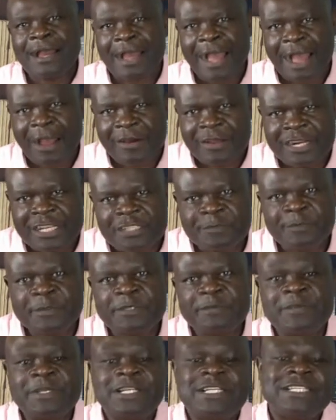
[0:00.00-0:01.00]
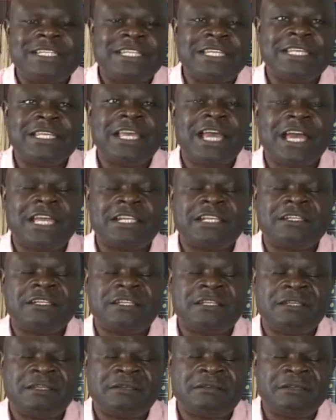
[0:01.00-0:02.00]
our responsibility at
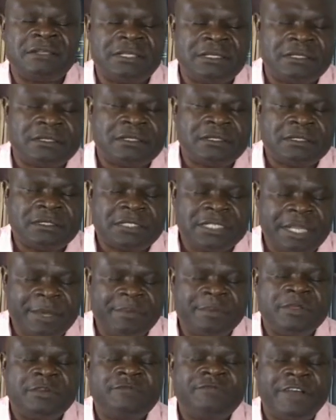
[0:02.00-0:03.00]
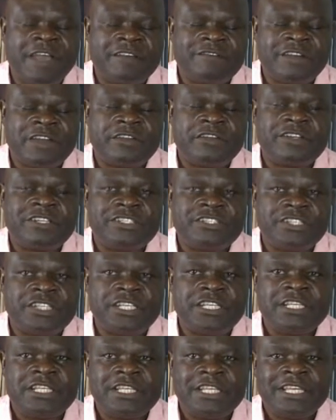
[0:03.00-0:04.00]

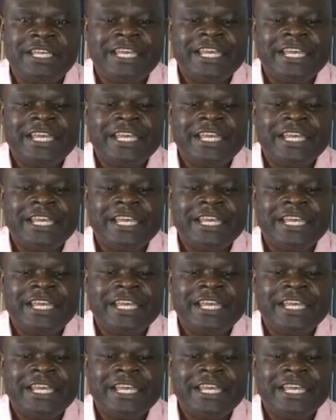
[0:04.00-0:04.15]
W500G